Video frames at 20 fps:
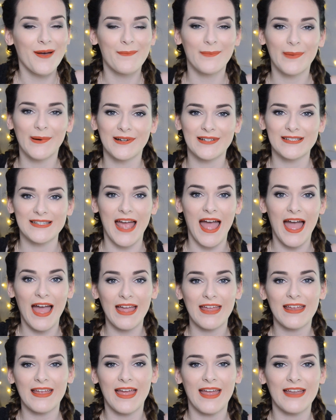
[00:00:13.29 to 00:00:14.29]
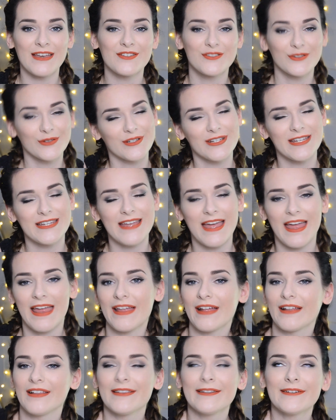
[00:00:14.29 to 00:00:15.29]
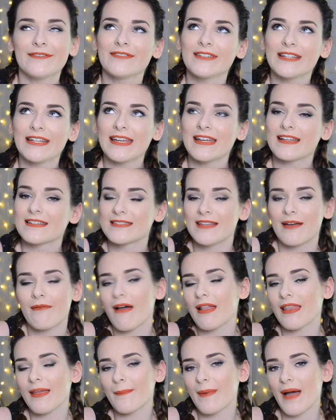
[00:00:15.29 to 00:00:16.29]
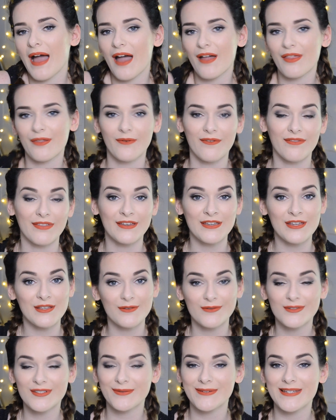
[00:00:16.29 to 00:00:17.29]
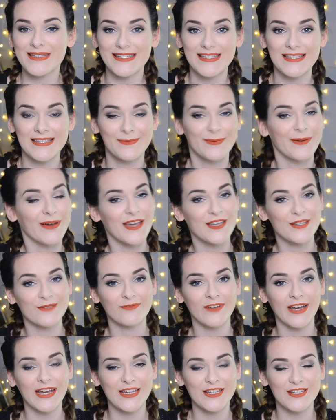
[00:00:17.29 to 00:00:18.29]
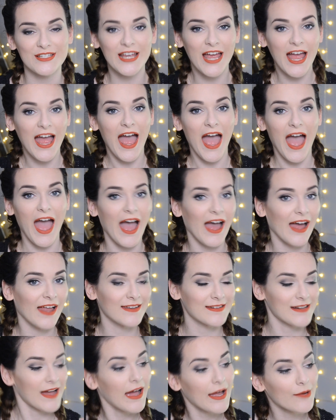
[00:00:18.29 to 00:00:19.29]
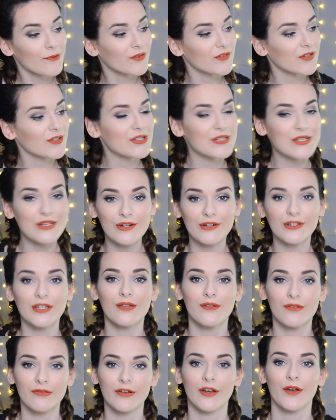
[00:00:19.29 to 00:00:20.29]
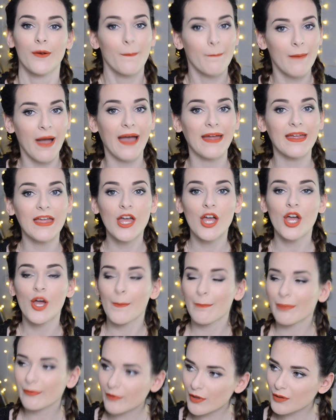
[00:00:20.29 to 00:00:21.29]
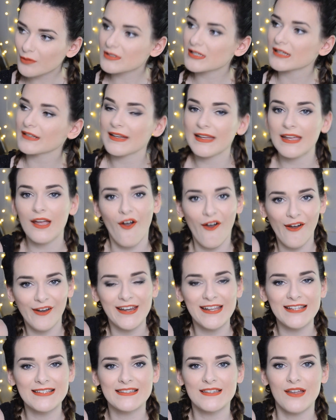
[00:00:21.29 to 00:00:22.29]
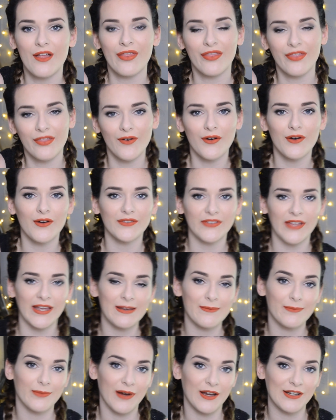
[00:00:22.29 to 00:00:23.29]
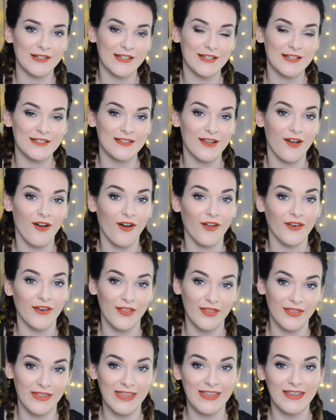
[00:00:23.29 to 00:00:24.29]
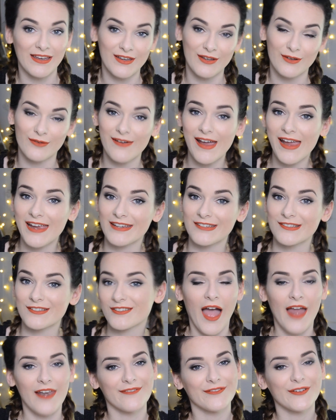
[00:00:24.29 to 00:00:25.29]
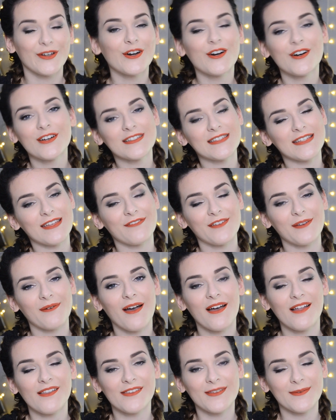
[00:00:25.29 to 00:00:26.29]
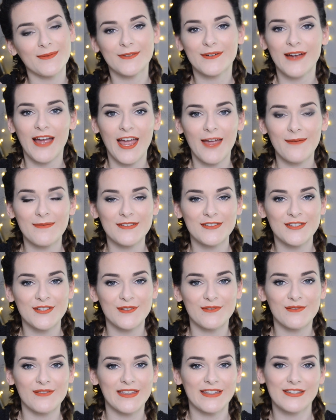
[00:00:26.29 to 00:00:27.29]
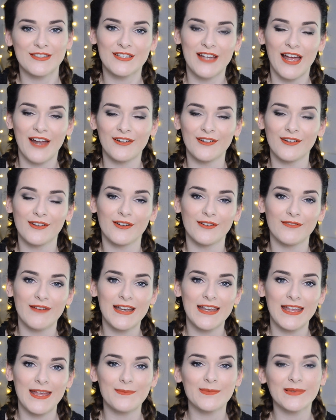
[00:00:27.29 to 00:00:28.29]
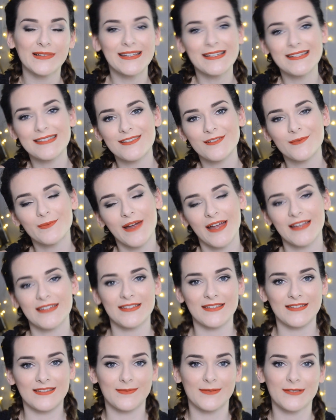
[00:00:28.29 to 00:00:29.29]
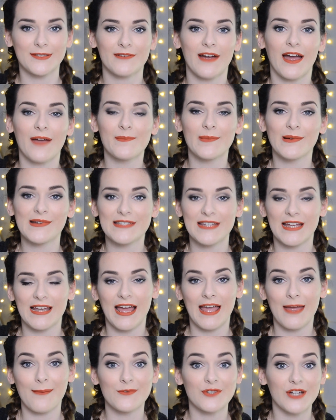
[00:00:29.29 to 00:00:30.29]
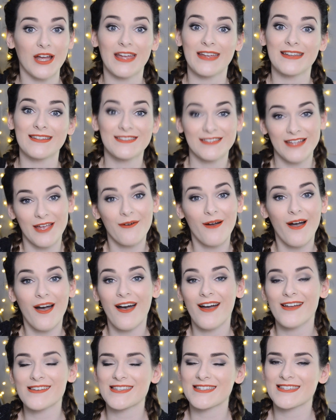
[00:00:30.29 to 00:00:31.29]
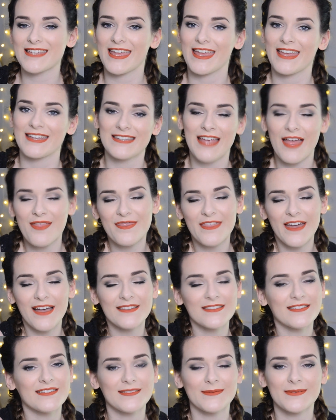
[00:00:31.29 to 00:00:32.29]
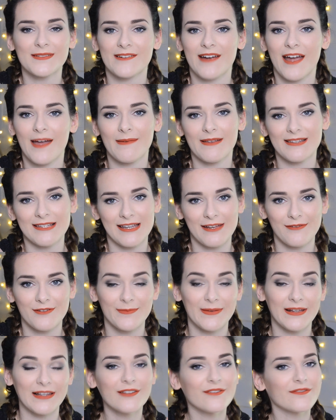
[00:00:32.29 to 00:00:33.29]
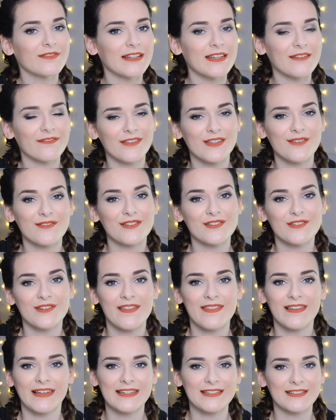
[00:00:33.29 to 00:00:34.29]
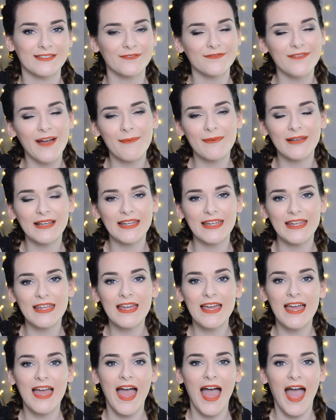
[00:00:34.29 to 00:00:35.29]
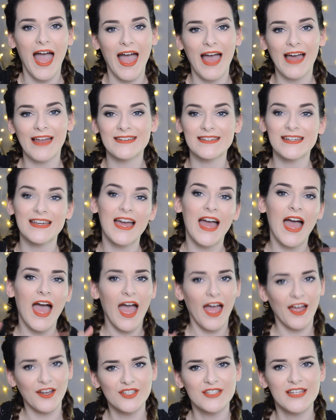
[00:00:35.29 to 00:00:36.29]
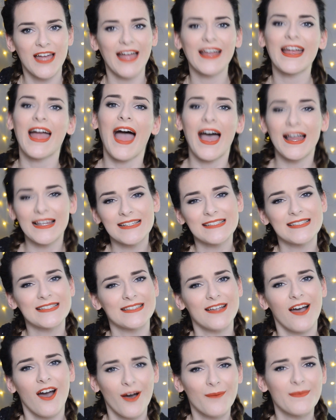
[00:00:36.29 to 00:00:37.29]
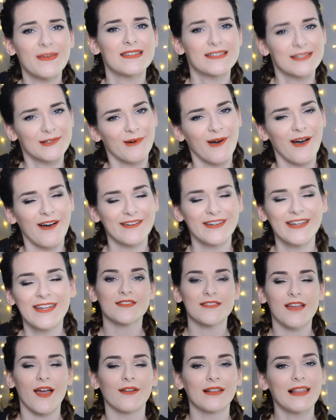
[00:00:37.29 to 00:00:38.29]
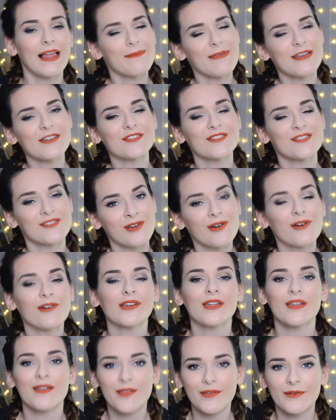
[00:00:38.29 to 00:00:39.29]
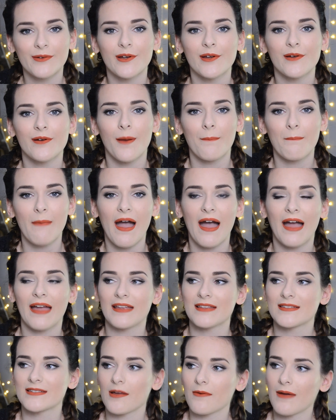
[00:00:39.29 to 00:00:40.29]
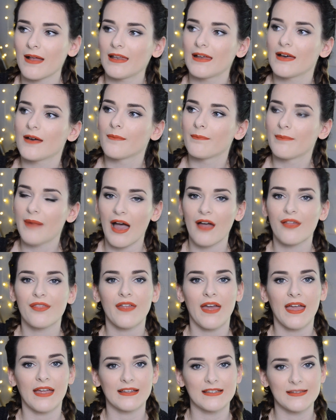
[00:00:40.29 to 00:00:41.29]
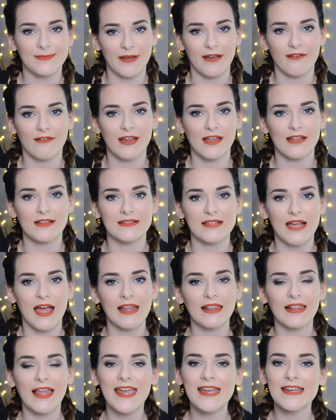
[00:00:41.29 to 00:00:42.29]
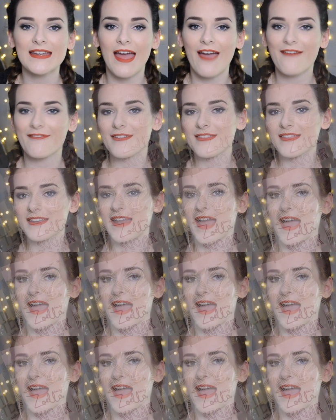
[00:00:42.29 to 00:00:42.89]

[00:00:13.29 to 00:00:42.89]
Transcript: But I enjoyed a lovely Zoella bath with the new Sweet Inspiration range, and I wanted to talk you through my brutally honest thoughts and impressions on the new range. And of course, if you aren't subscribed to this channel already, please do press the subscribe button. I am trying so hard to hit 10,000 subscribers, and it would be lovely for you to join the little family and hashtag Alice's Army Squad. So let me just talk you through my Zoella bath experience. I laid everything